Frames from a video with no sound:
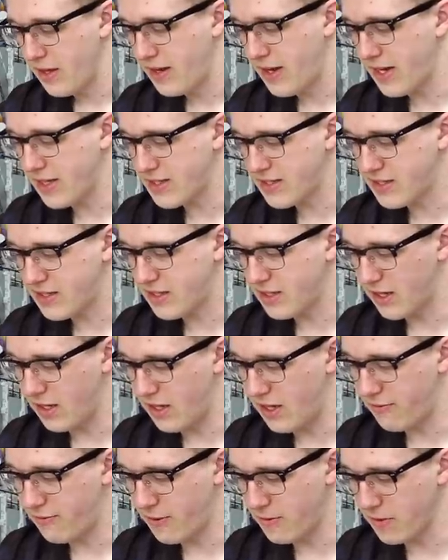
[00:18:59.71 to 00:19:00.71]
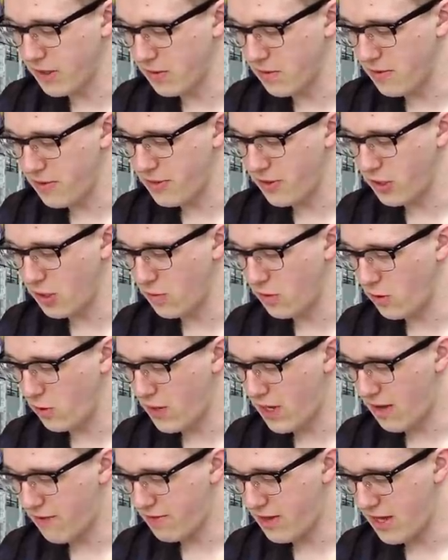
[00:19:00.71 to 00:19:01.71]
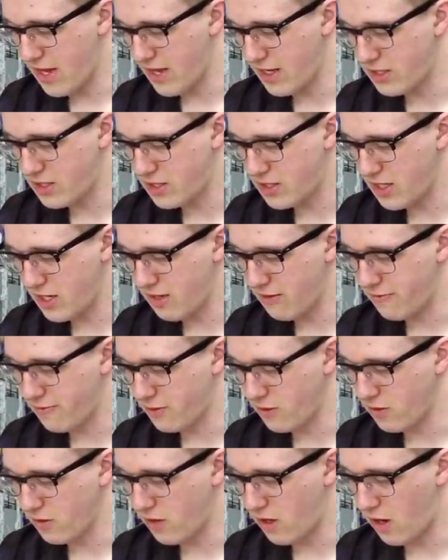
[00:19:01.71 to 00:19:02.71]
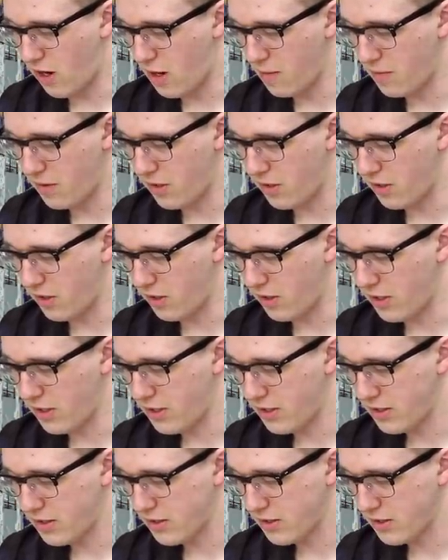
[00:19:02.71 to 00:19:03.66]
Next, uh, from Gundam Thunderbolt, we have the H G Full Armor